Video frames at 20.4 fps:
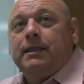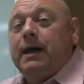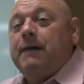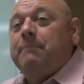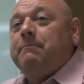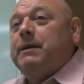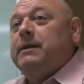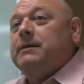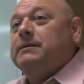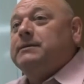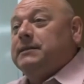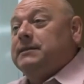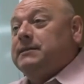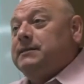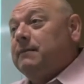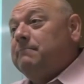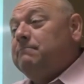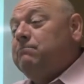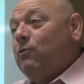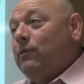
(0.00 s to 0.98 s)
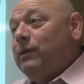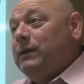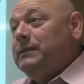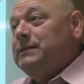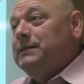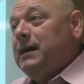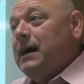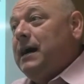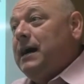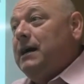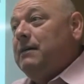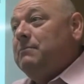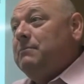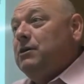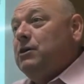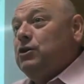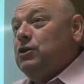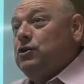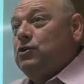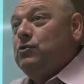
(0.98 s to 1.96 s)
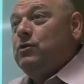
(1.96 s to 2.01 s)
That means at some point in
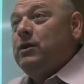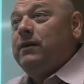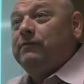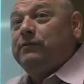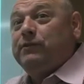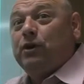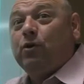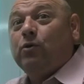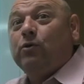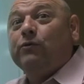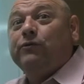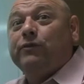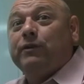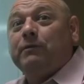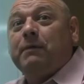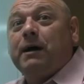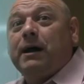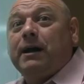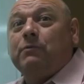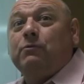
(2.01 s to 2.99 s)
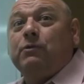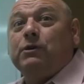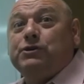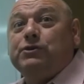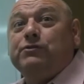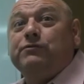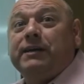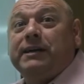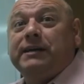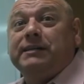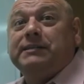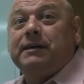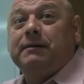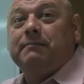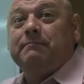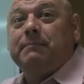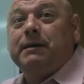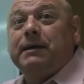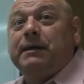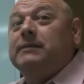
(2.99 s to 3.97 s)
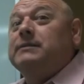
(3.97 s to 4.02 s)
time, you have told somebody what you think
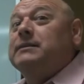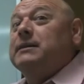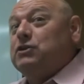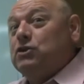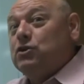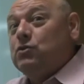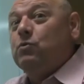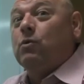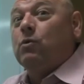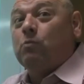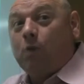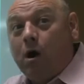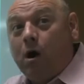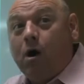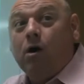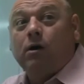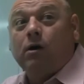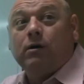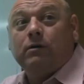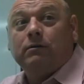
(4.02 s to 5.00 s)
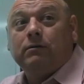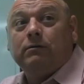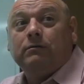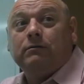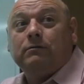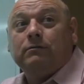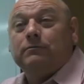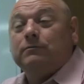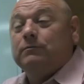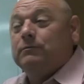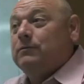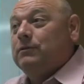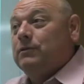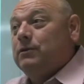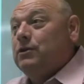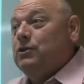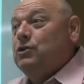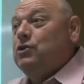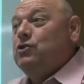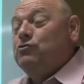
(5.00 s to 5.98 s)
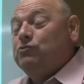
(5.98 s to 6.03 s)
something means and you were wrong.
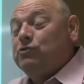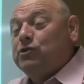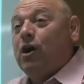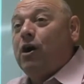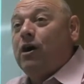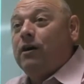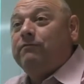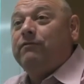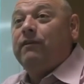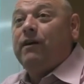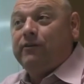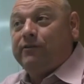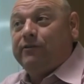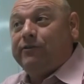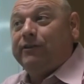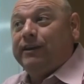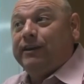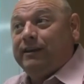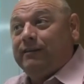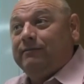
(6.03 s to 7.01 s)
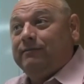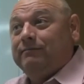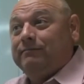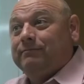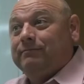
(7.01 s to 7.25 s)
You taught falsely.